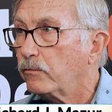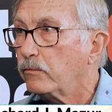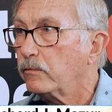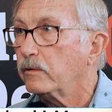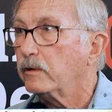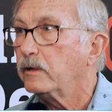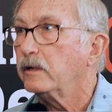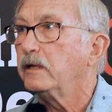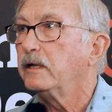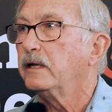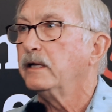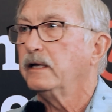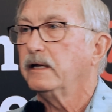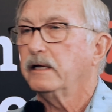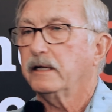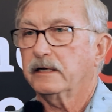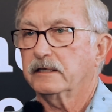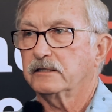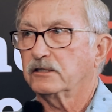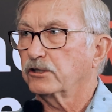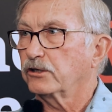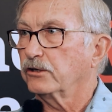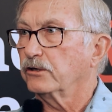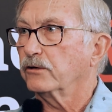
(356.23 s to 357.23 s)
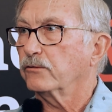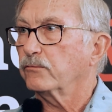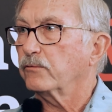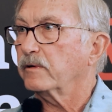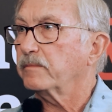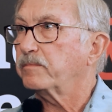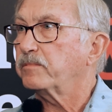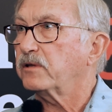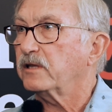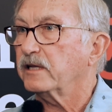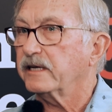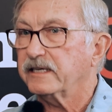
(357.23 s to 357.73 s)
Mm-hmm. It's going to
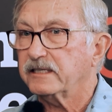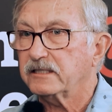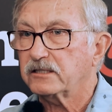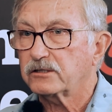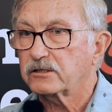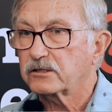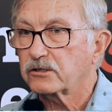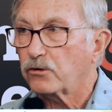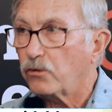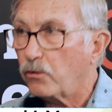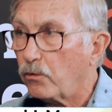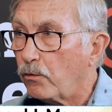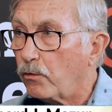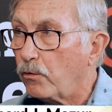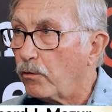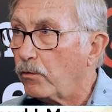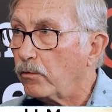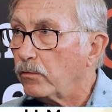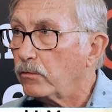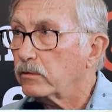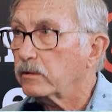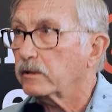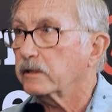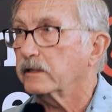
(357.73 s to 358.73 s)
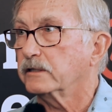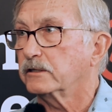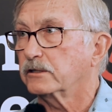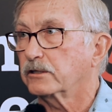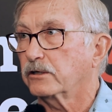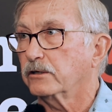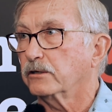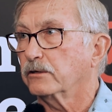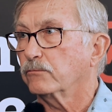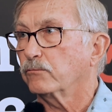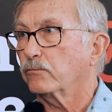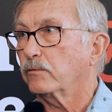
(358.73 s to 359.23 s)
replace coal. It's
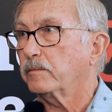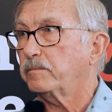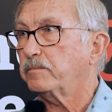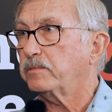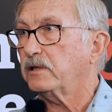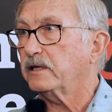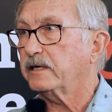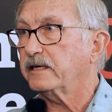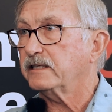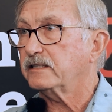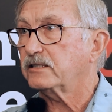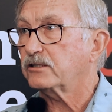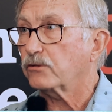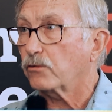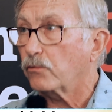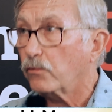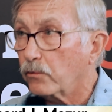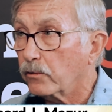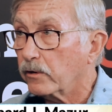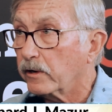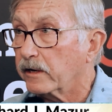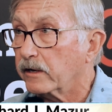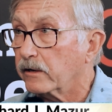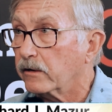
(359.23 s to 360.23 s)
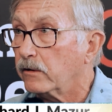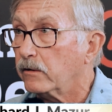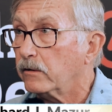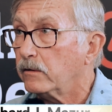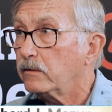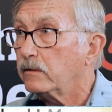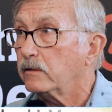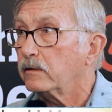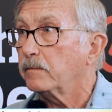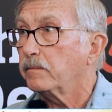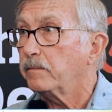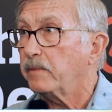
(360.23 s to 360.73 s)
going to replace
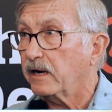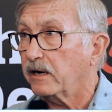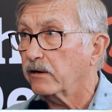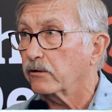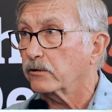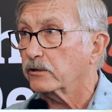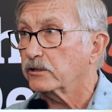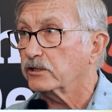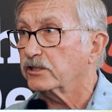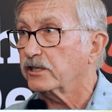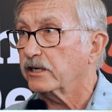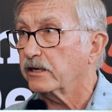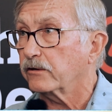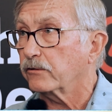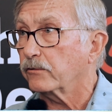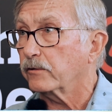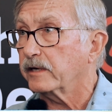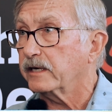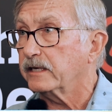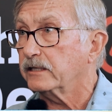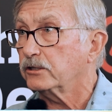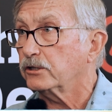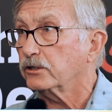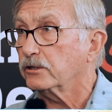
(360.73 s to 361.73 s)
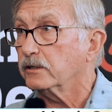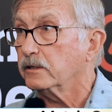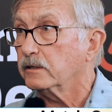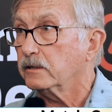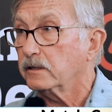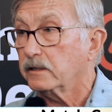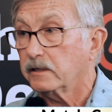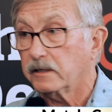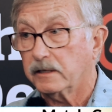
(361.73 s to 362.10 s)
oil power generation.